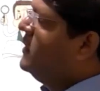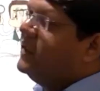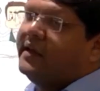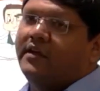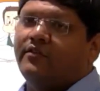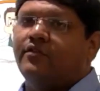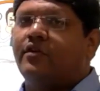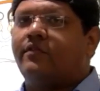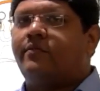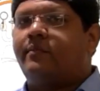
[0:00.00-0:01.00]
The
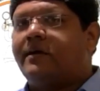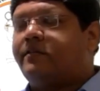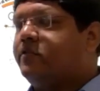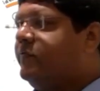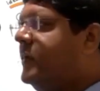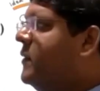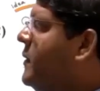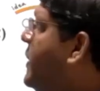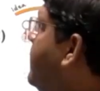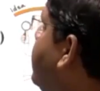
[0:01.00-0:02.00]
ratio of masses of
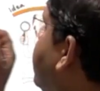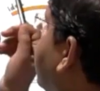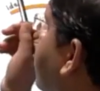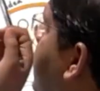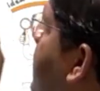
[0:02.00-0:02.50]
fragment is this.